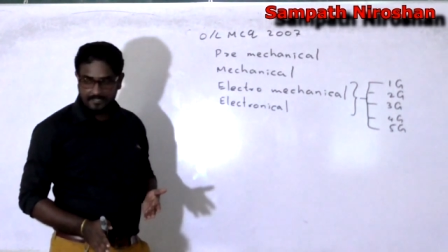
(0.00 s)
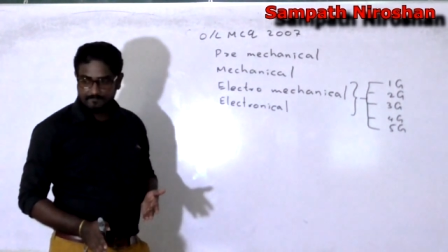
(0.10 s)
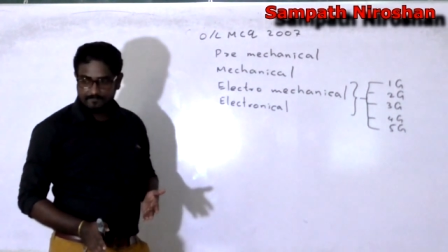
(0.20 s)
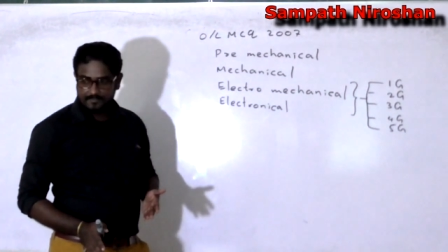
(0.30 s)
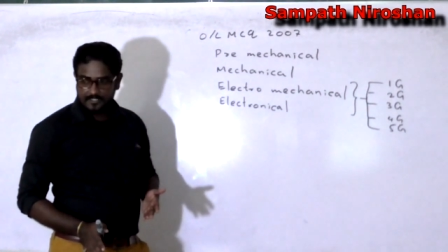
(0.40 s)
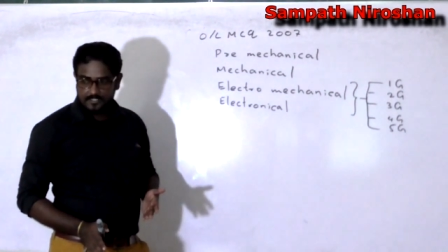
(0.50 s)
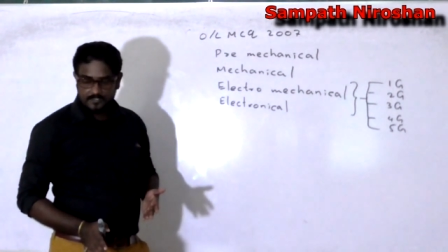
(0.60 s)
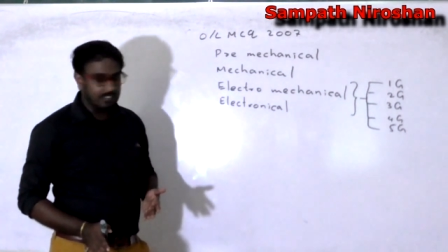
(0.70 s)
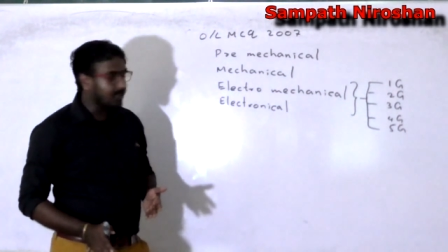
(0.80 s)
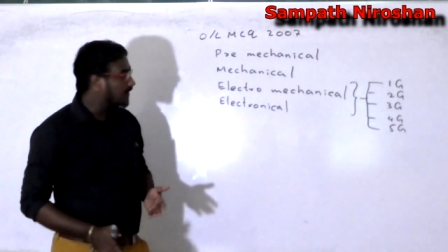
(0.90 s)

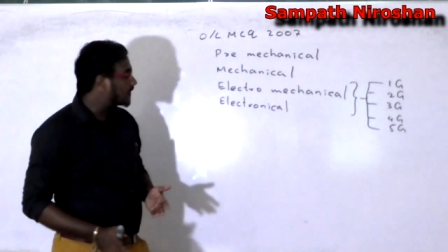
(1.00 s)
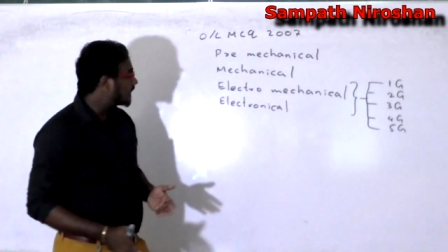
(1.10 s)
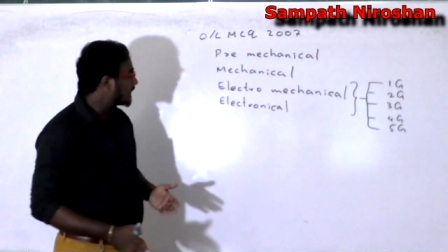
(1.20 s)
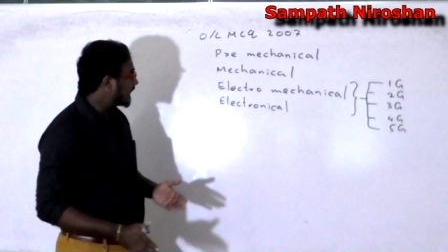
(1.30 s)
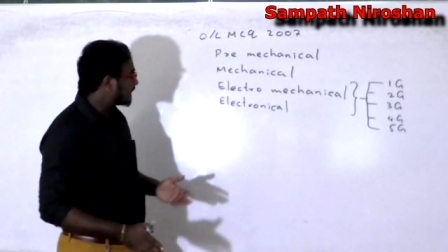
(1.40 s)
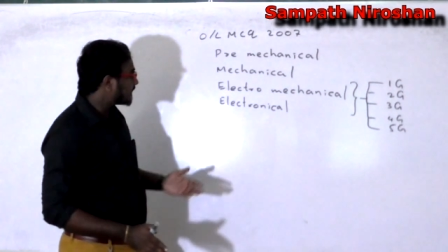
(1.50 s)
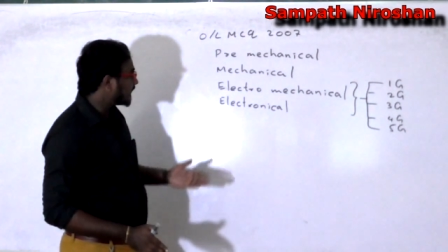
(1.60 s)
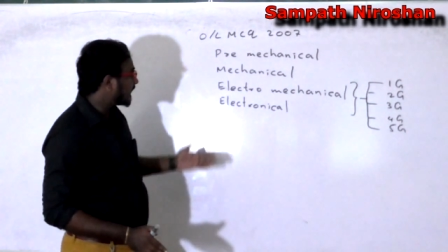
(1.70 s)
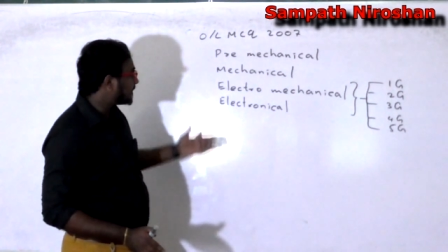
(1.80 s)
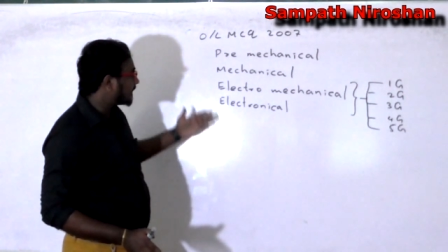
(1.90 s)
Okay, so
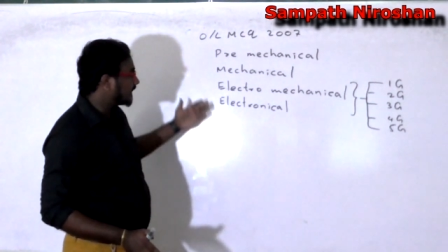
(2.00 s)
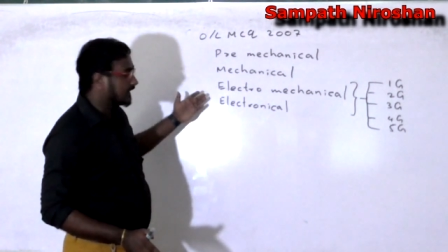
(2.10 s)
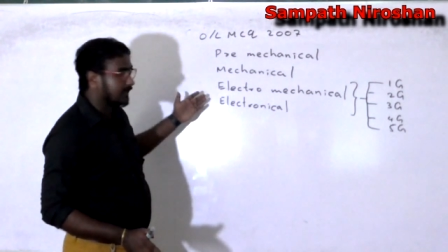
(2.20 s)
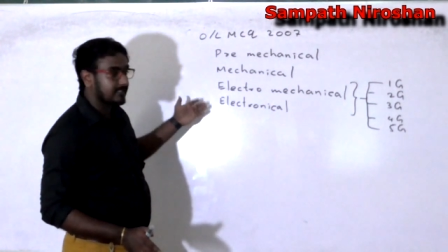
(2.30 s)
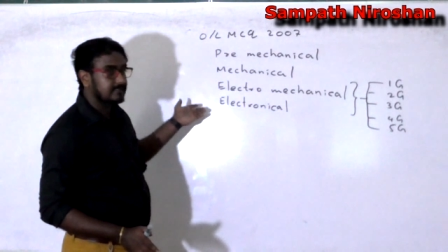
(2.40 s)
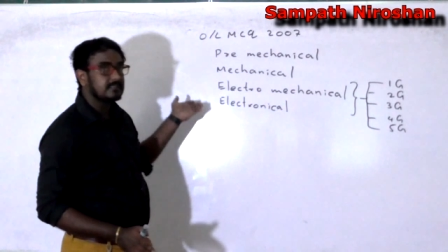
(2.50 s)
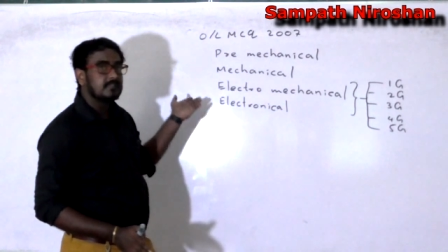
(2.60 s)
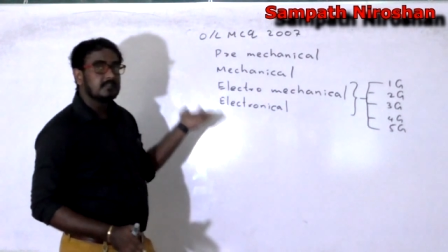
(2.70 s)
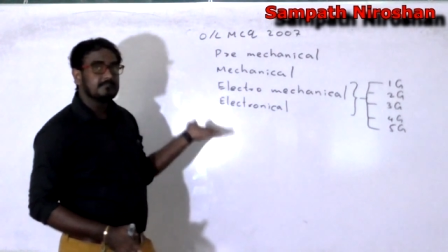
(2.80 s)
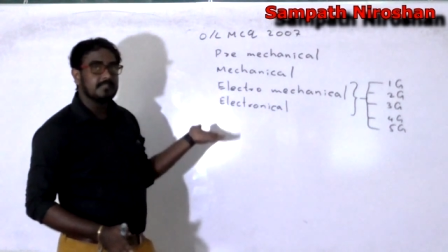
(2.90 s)
next thing happening
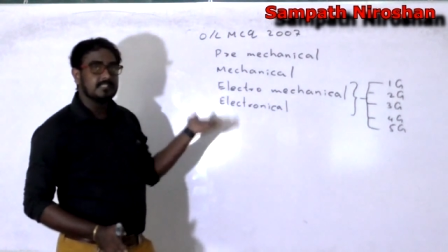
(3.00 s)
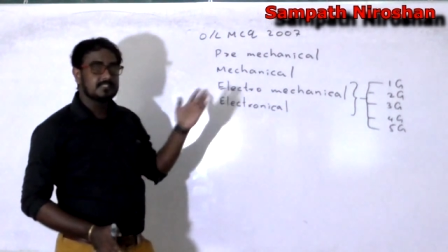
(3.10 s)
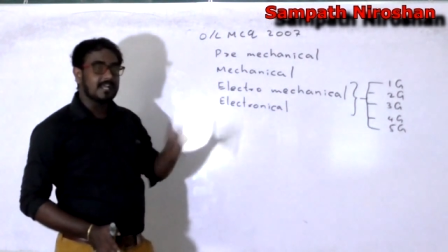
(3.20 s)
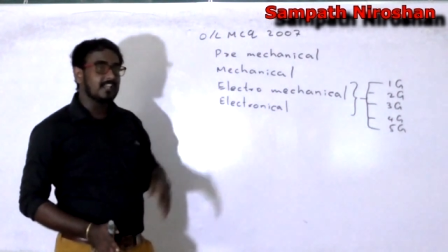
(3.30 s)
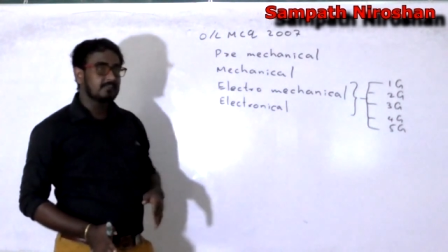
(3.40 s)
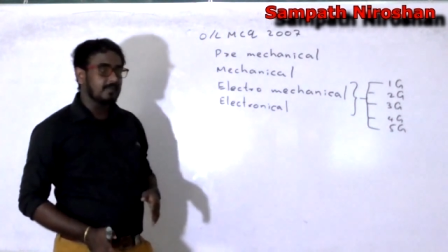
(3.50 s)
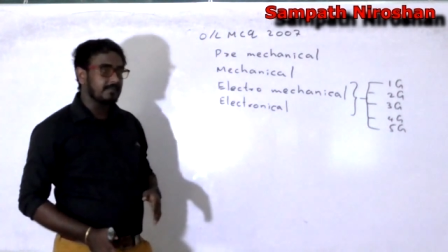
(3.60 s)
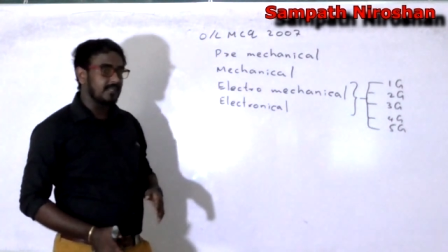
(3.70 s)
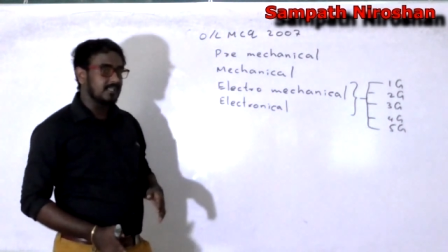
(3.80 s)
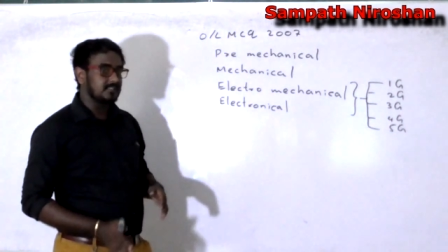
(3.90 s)
is with
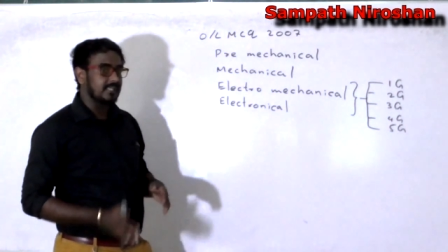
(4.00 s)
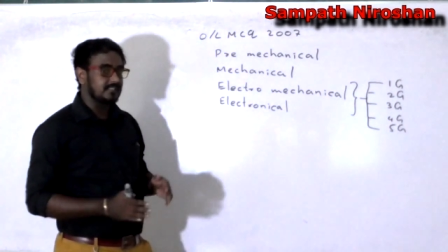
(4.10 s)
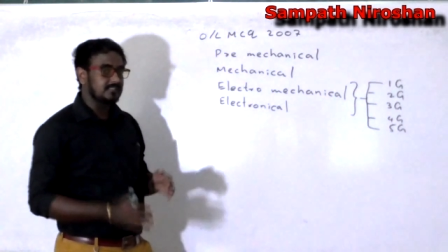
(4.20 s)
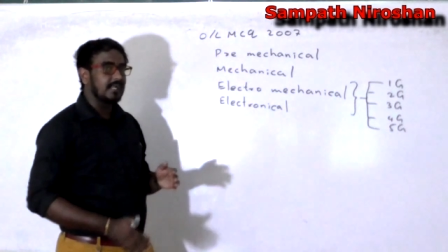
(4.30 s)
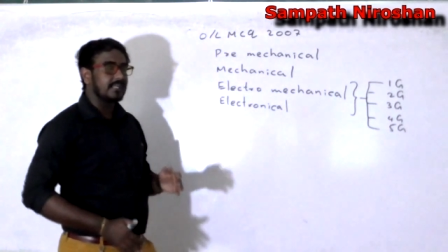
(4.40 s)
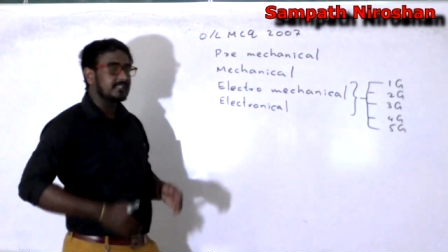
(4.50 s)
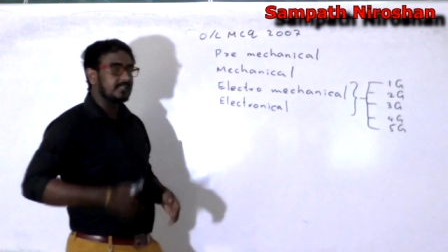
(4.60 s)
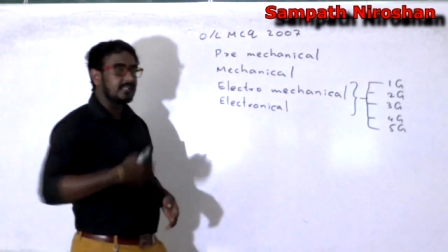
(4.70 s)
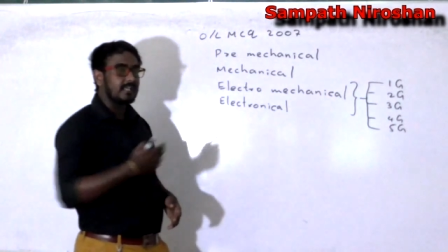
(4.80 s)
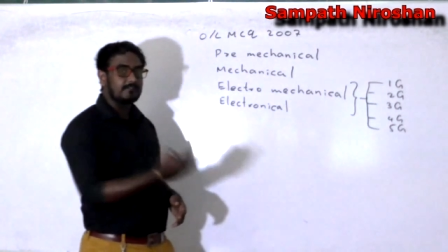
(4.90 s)
Charles Babbage, there is
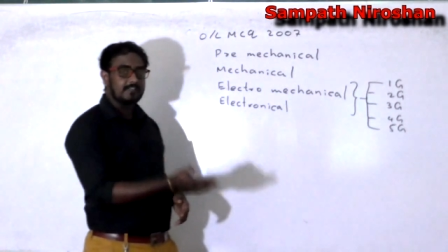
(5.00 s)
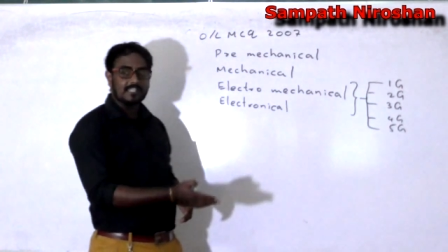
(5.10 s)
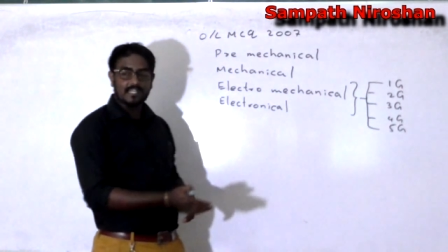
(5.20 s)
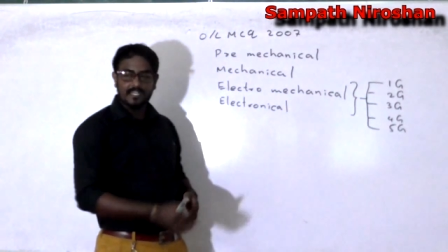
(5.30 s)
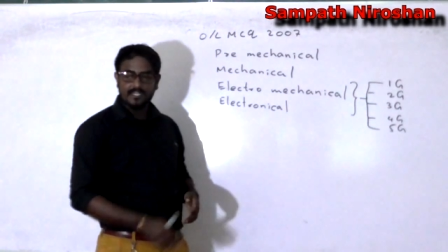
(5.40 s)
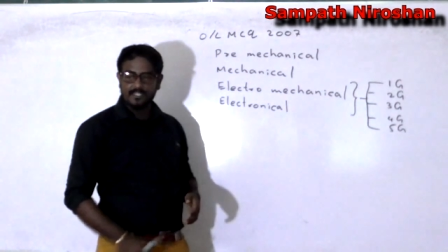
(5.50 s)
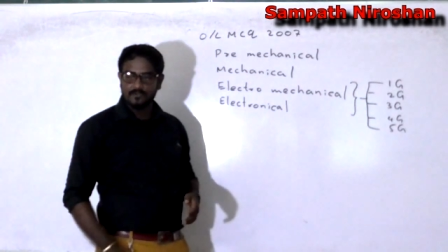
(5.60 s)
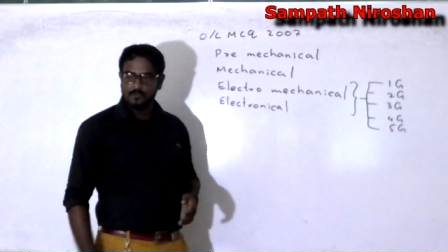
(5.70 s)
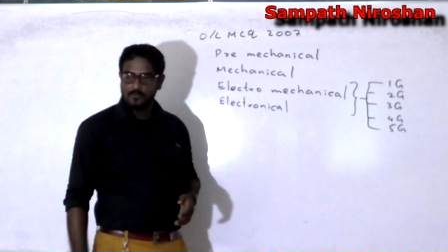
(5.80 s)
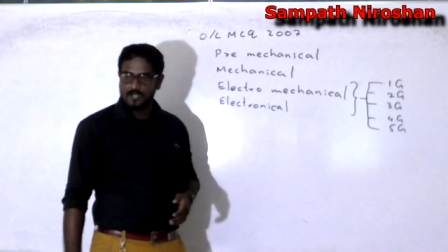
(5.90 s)
another lovely
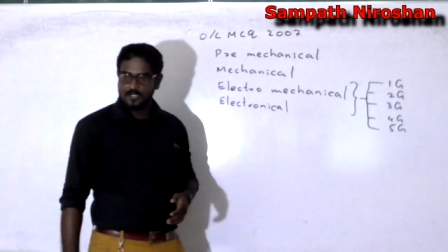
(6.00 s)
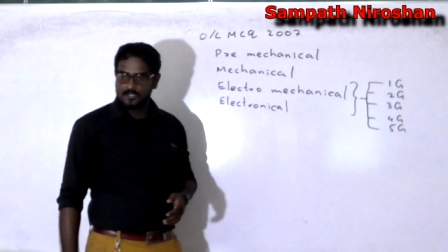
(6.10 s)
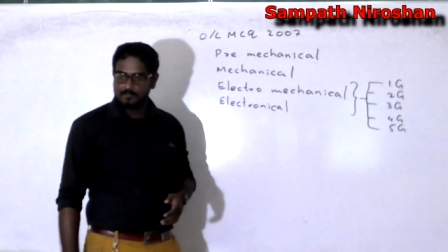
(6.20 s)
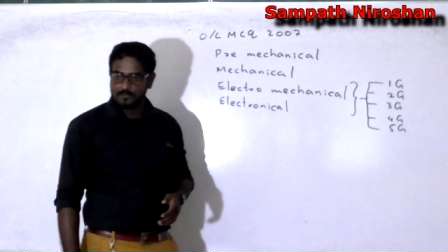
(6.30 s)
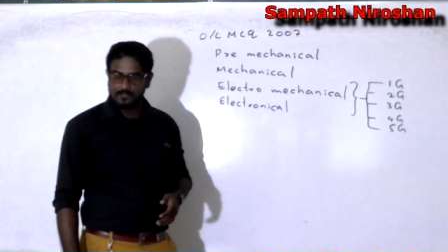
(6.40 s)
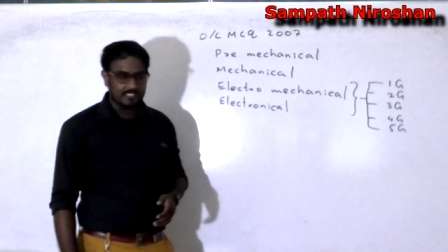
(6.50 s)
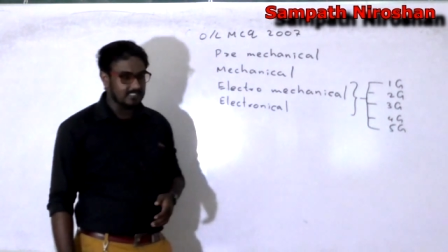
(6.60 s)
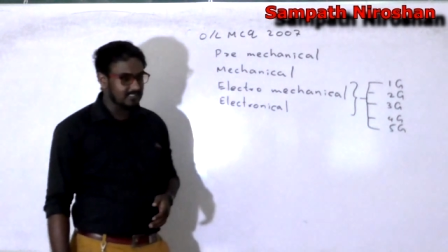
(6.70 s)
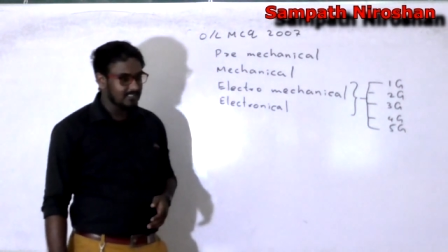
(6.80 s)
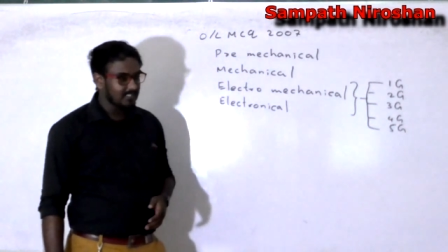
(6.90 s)
lady who worked
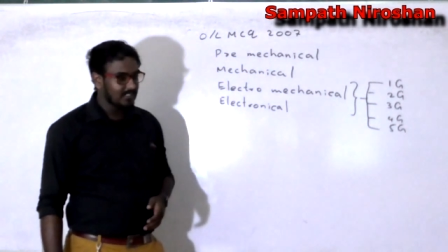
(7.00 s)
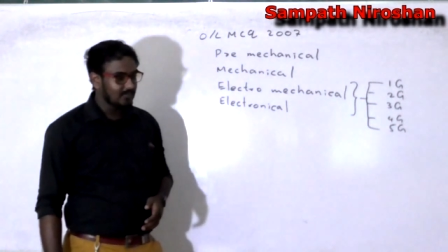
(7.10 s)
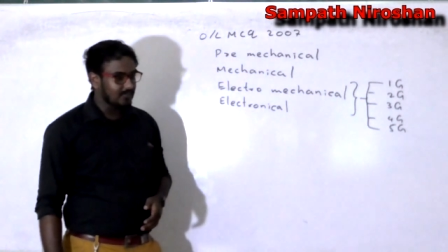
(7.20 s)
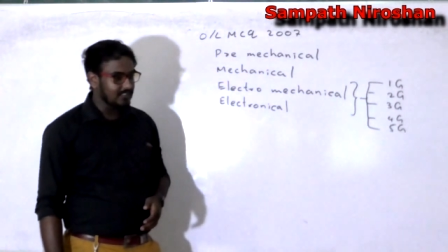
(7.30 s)
upon this,